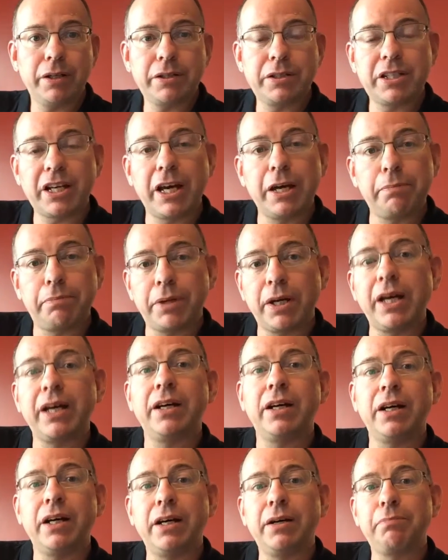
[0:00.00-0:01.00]
type
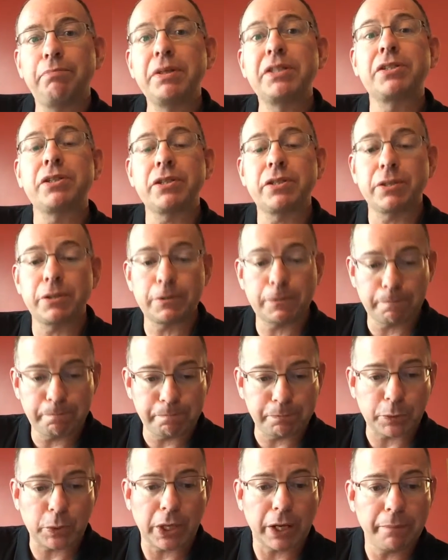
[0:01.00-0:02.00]
businesses.
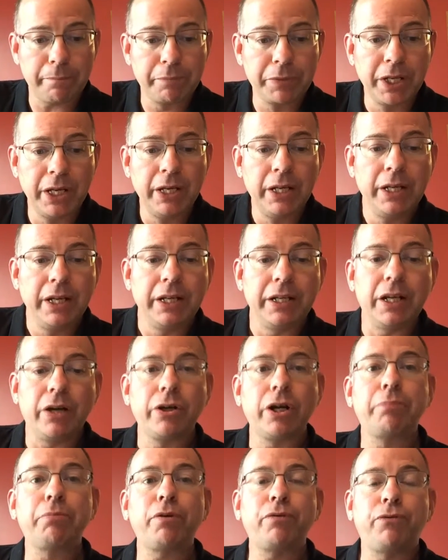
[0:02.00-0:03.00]
Okay. Now,
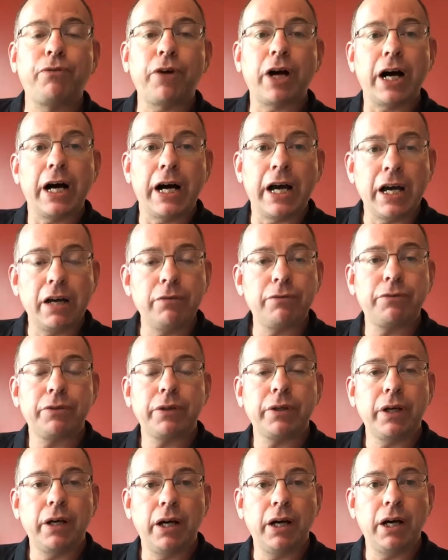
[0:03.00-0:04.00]
number 5
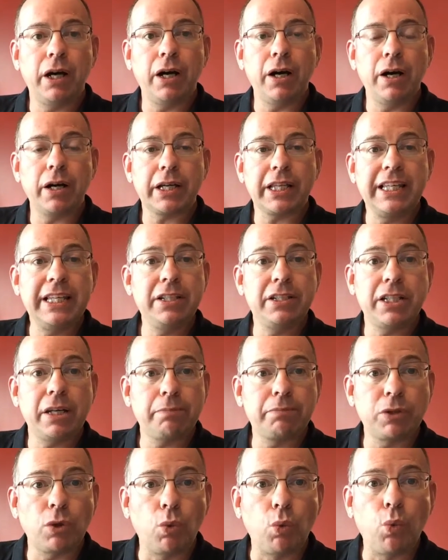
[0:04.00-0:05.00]
key
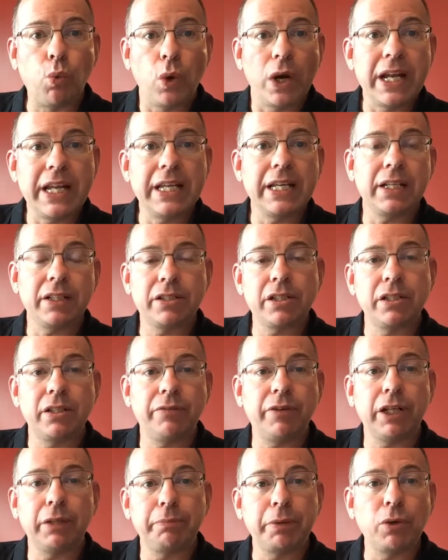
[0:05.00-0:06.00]
tip to
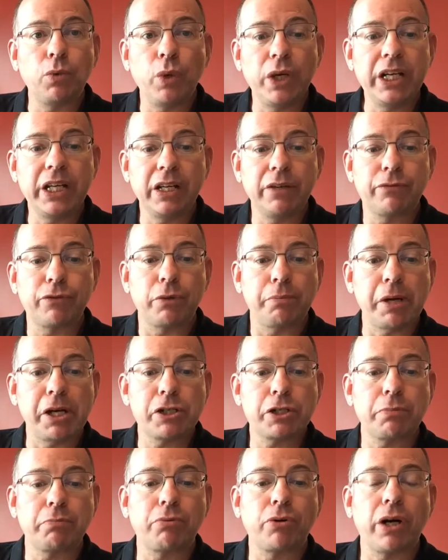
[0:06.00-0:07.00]
developing winning
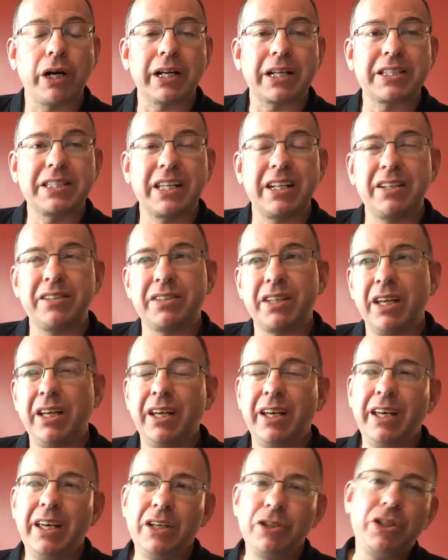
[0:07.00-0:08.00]
information products then is
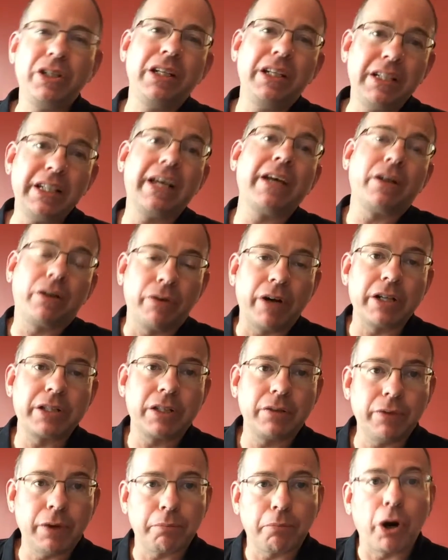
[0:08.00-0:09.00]
you need to get
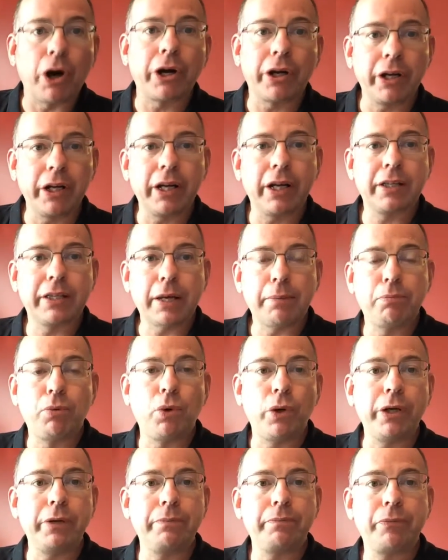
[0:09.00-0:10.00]
aggressive at marketing at that
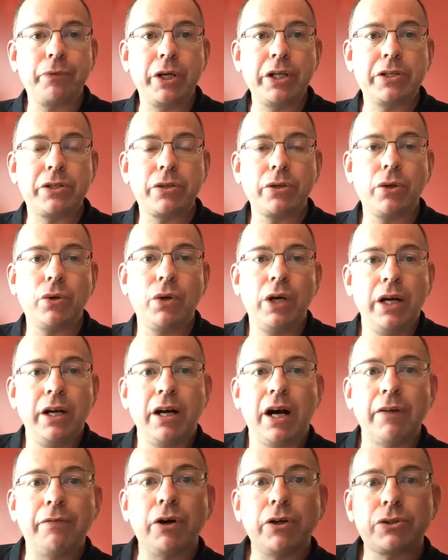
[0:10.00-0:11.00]
point, right? So
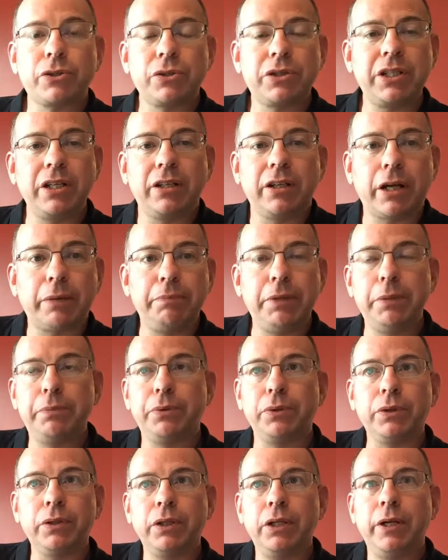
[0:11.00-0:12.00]
I've also seen a lot of
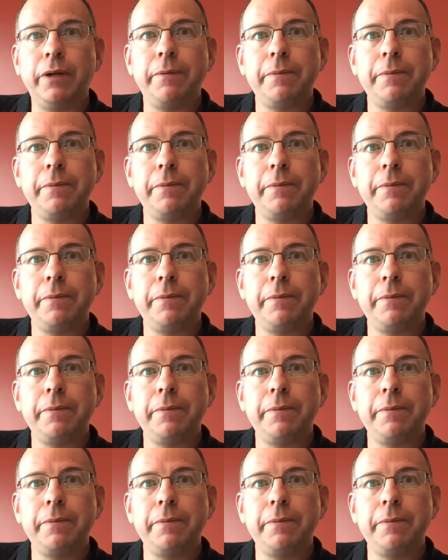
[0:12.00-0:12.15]
people,